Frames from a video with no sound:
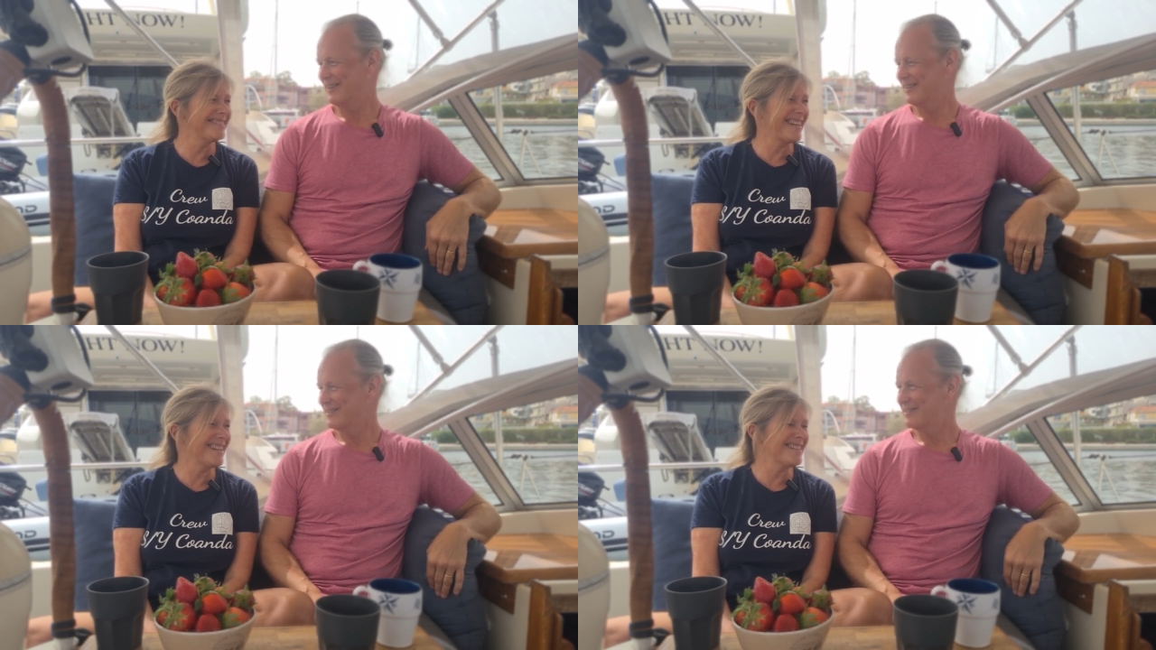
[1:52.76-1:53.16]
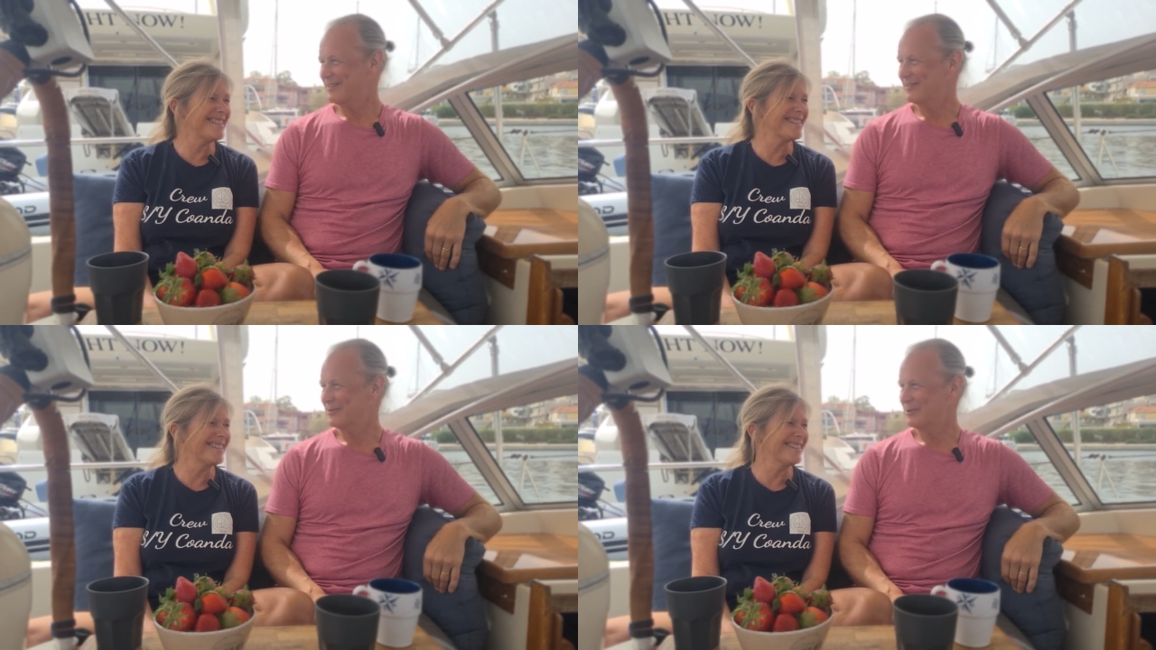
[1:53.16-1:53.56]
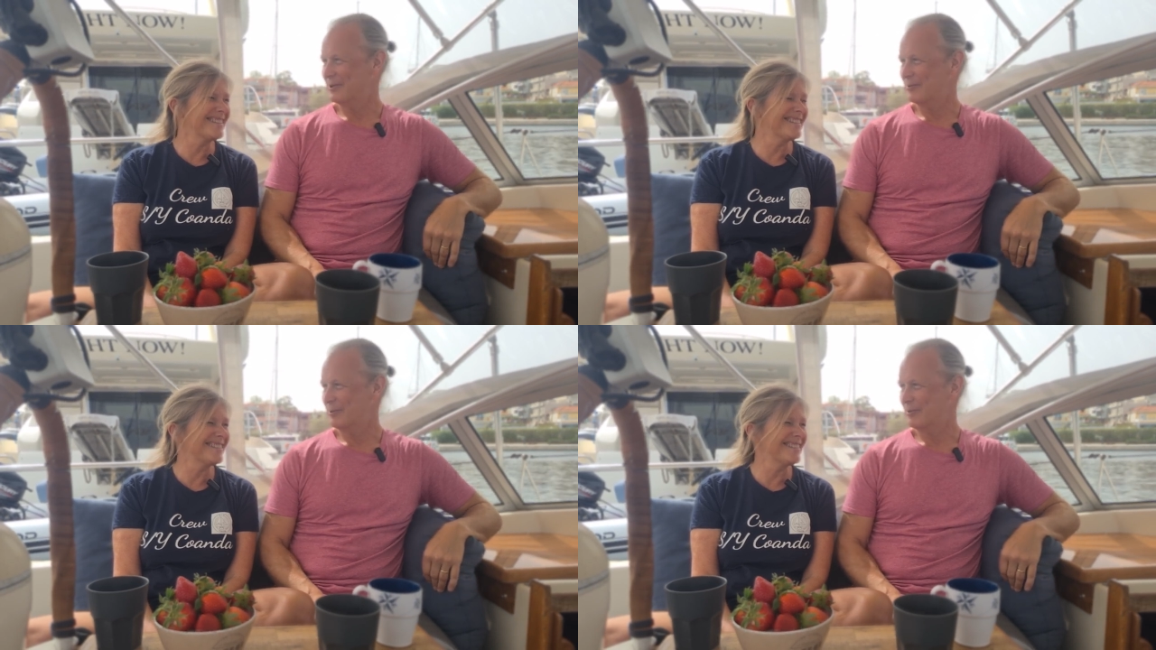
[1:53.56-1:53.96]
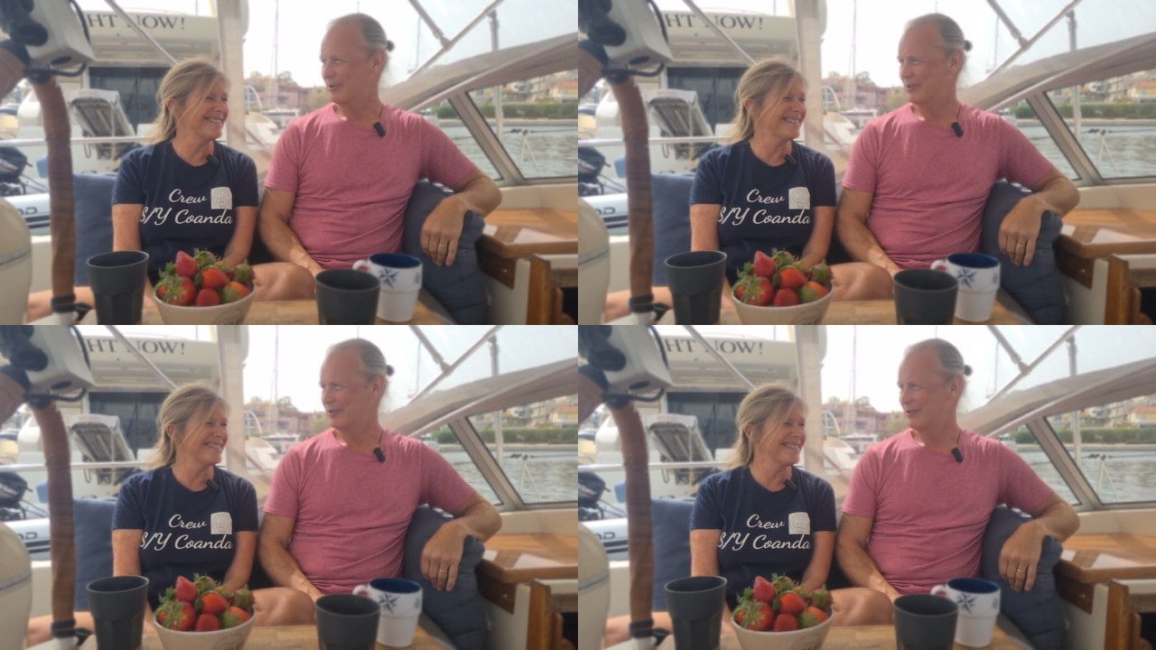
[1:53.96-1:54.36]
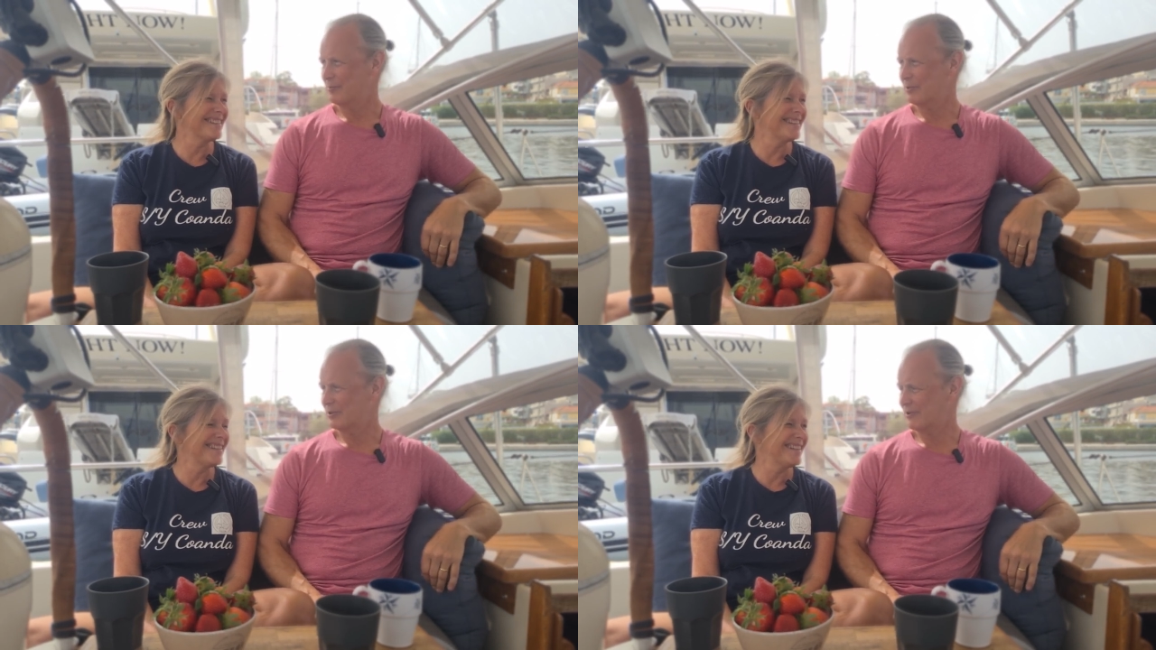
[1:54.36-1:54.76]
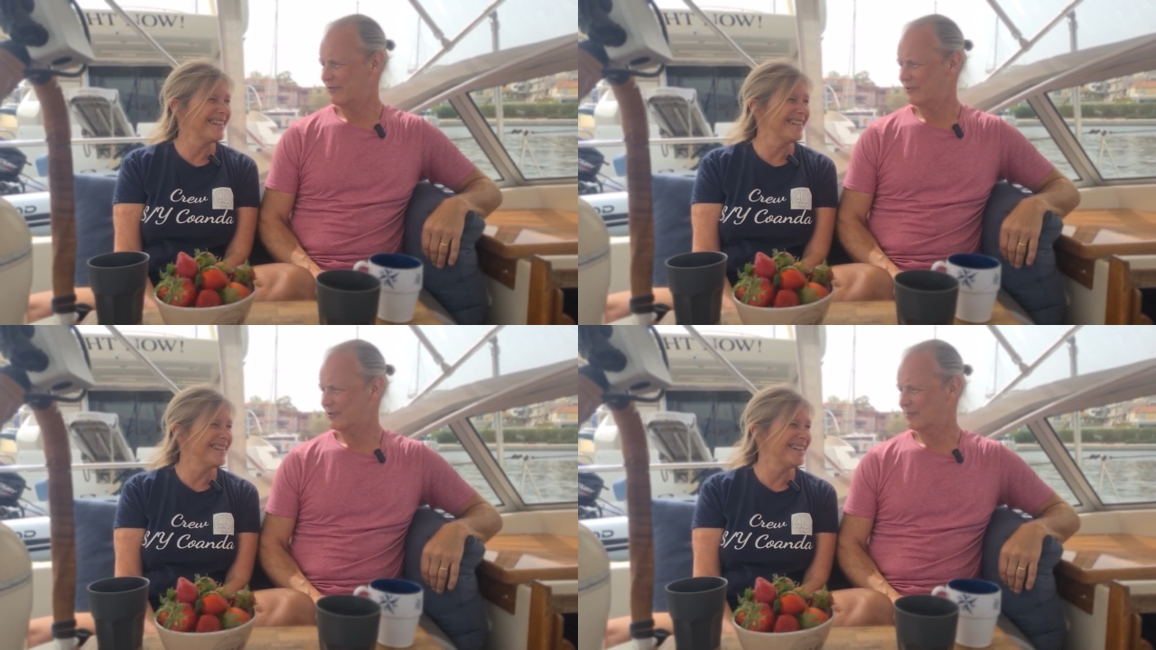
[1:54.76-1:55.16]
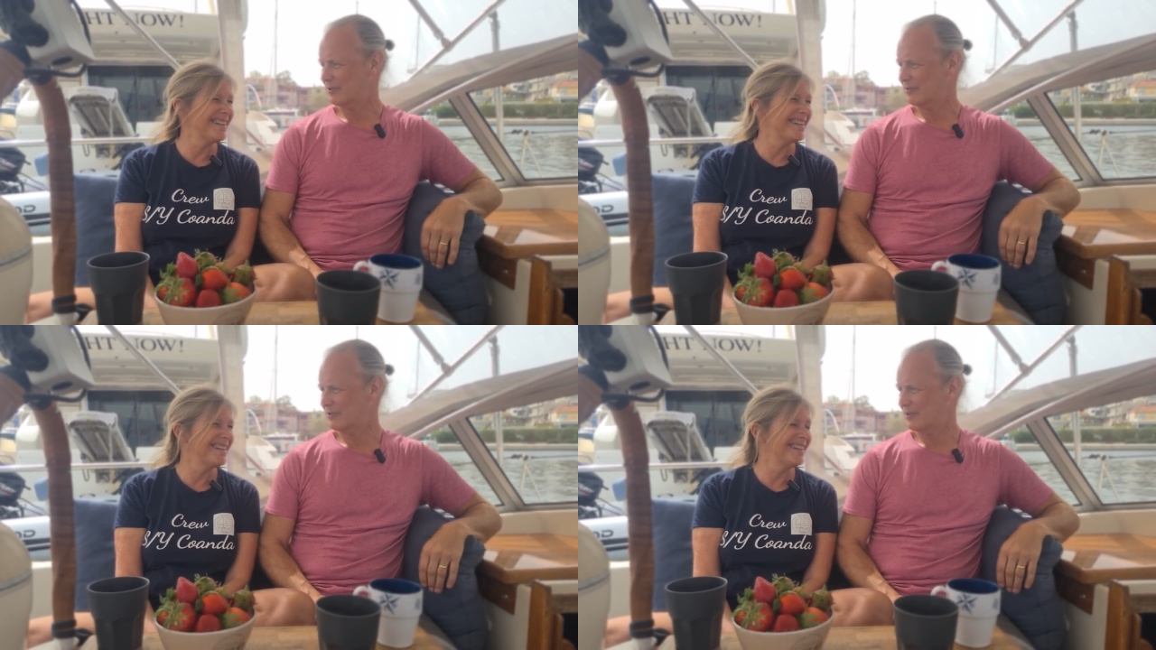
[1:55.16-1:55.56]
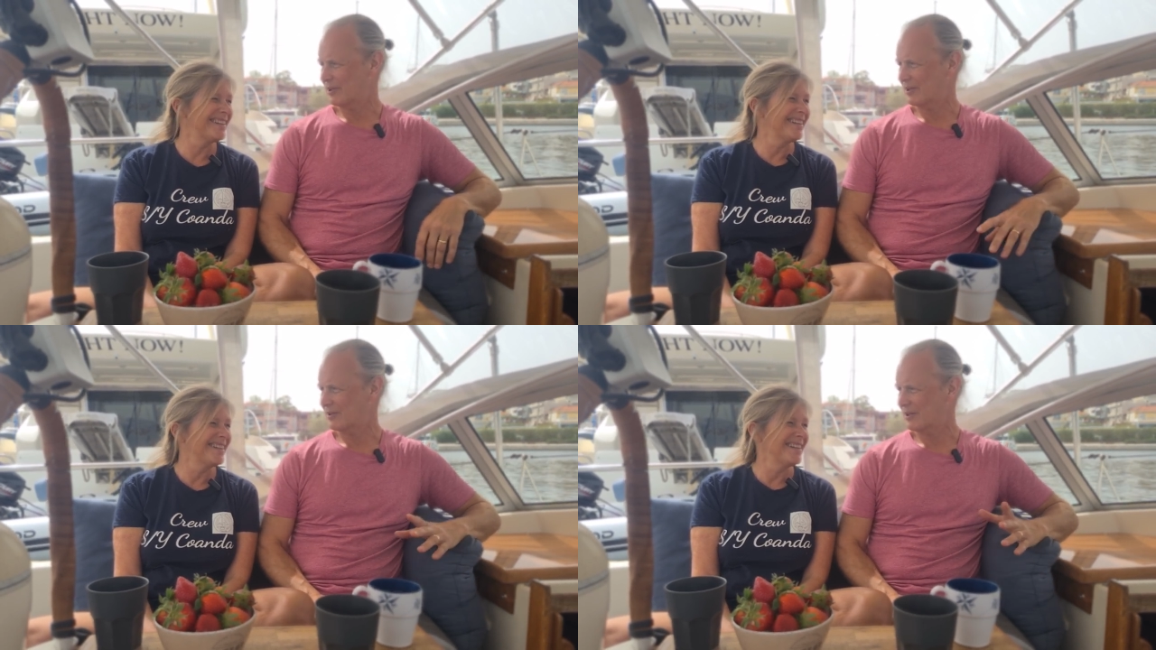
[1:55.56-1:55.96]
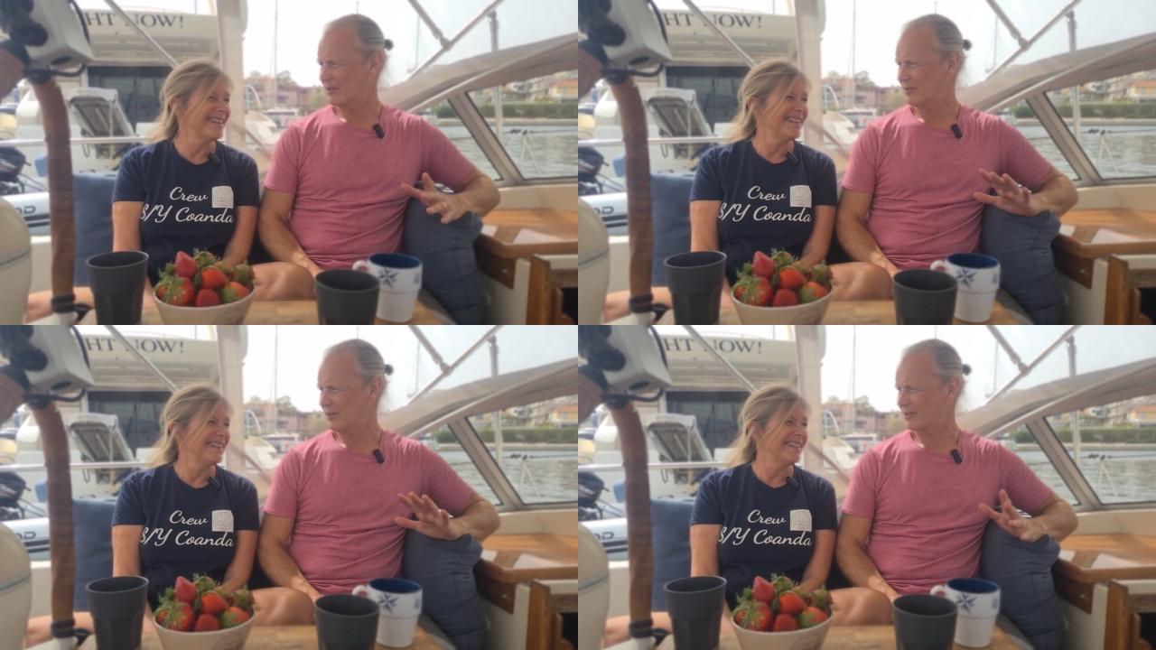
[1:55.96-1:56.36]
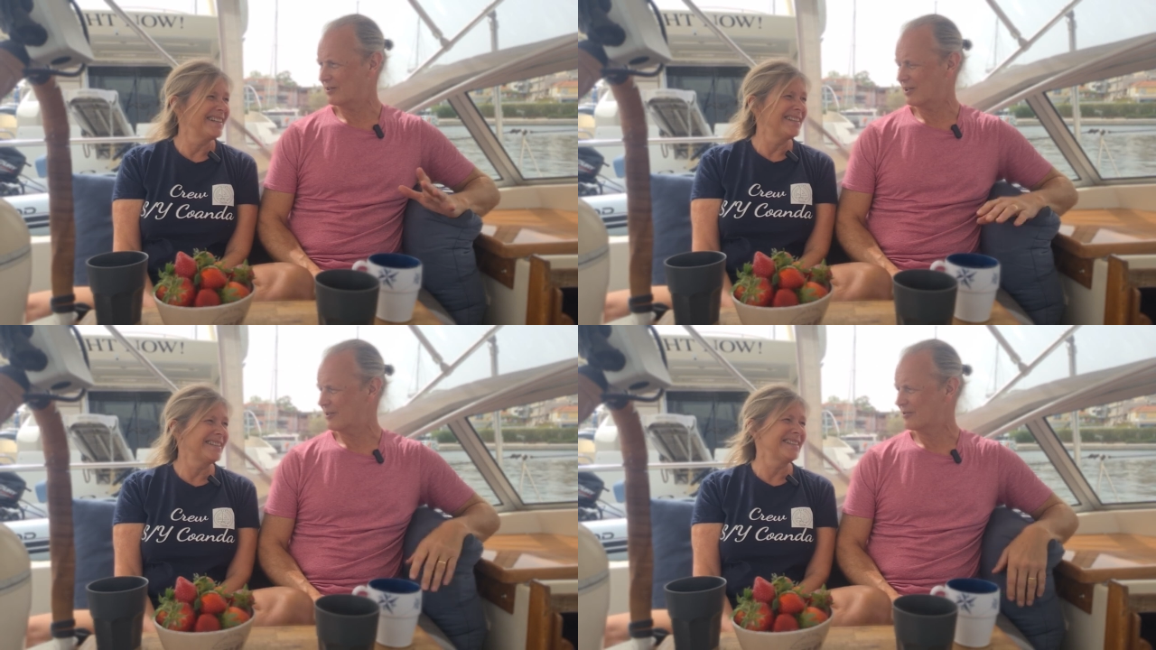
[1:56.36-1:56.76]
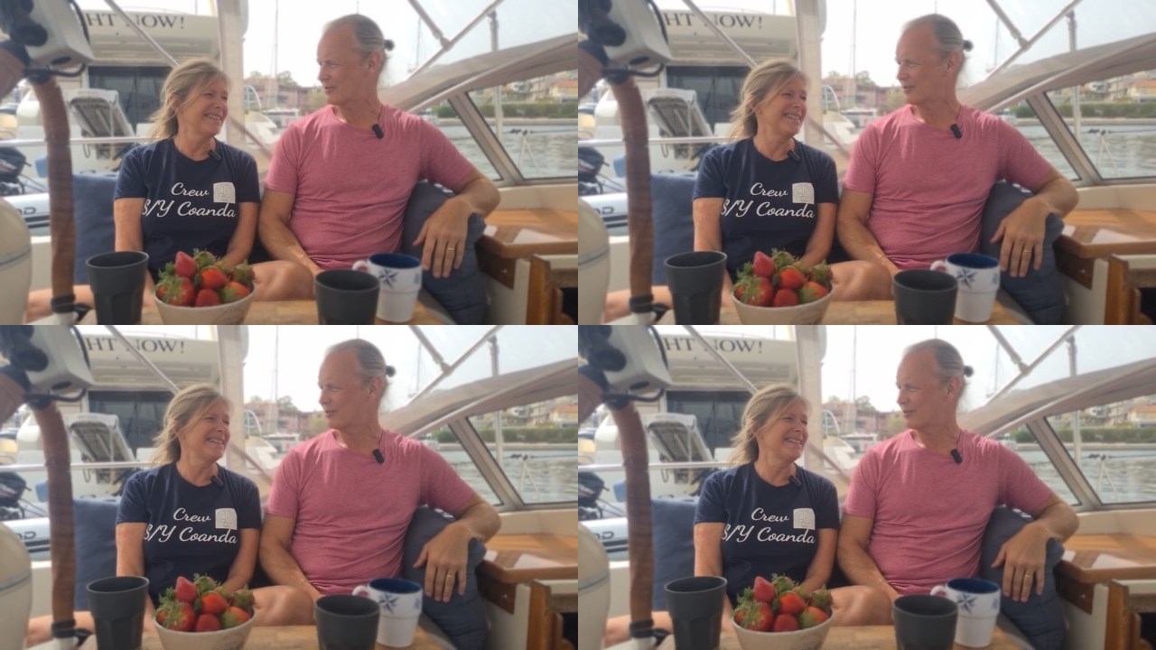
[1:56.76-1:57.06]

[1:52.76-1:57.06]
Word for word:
Speaker 1: Yeah. Yes. So we, we bought, bought our first boat like ten, nine, ten years